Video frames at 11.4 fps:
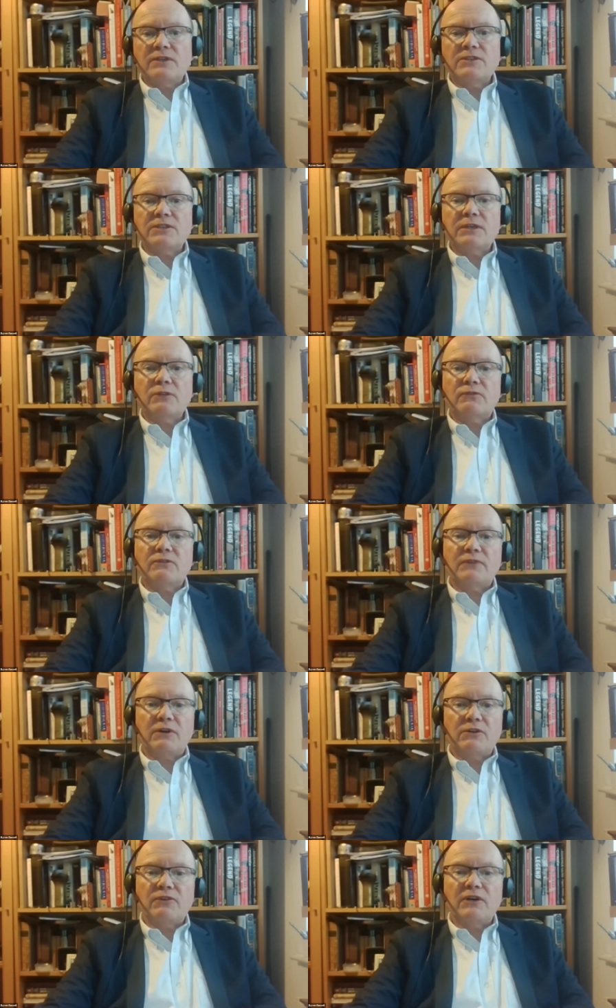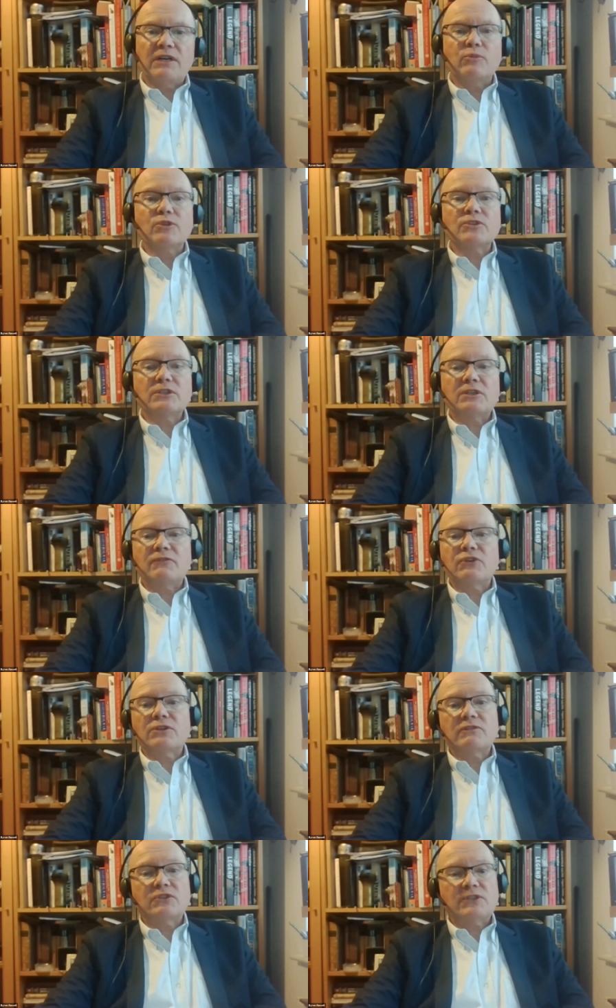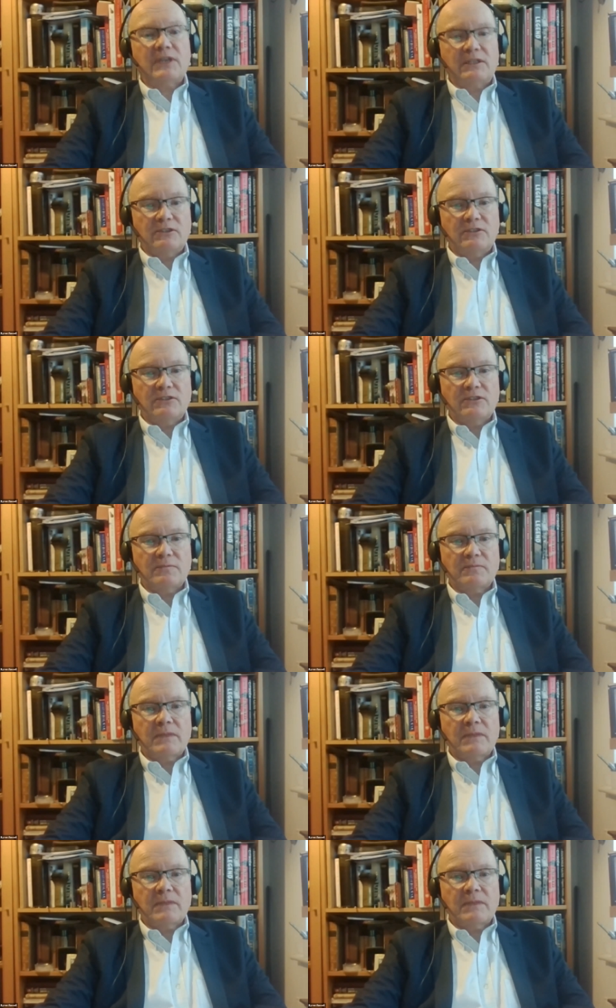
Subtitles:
a self-verifiable certificate of attendance